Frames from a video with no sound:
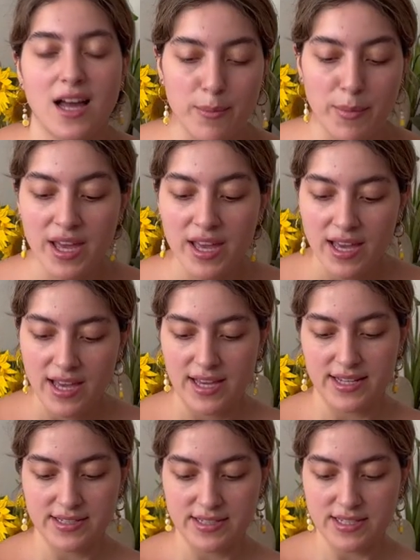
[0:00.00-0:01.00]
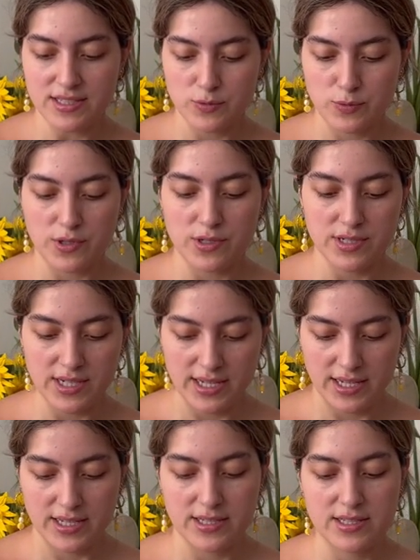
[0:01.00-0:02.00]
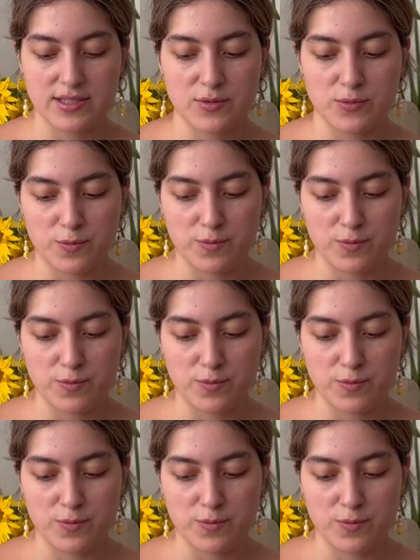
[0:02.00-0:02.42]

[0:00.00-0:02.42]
up. And this one is